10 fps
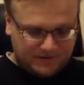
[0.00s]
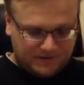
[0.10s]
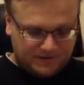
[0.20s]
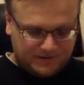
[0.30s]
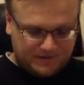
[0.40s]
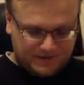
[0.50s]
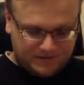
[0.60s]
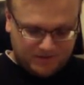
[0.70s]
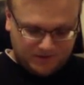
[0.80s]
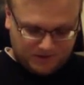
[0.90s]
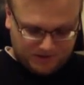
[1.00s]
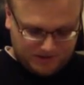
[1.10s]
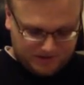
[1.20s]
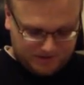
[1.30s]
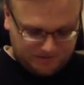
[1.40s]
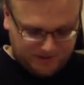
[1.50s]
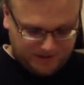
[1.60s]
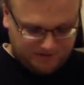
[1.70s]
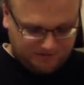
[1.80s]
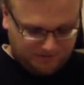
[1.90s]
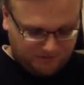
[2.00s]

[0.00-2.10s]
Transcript: Uh, this book is made